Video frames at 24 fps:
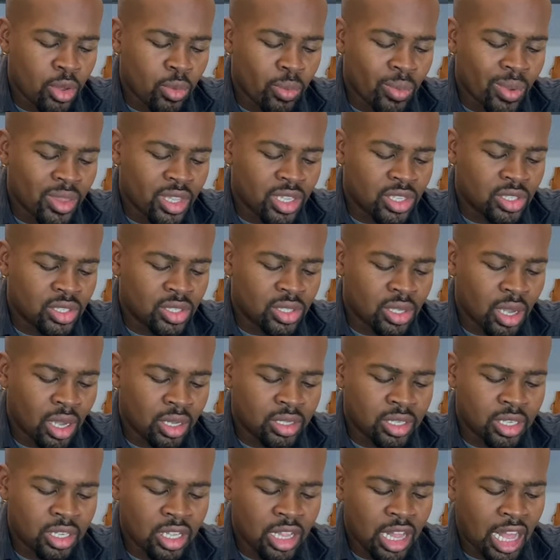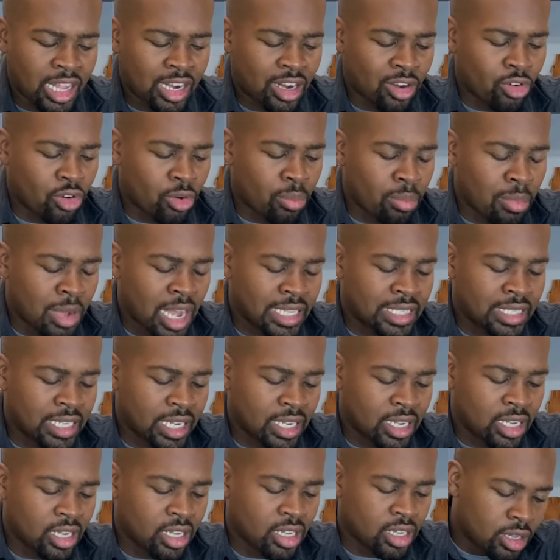with a subtle and
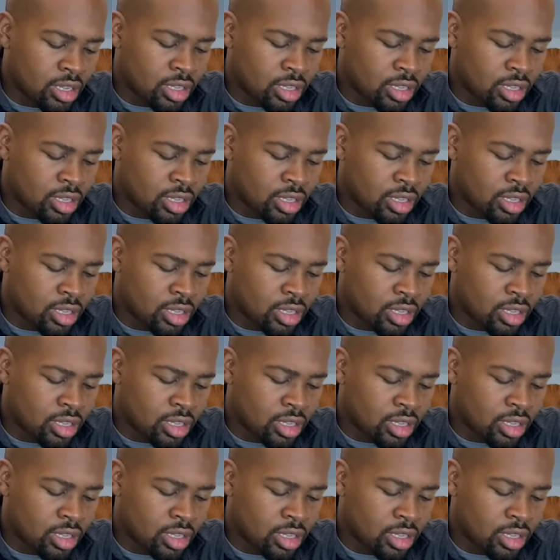aromatic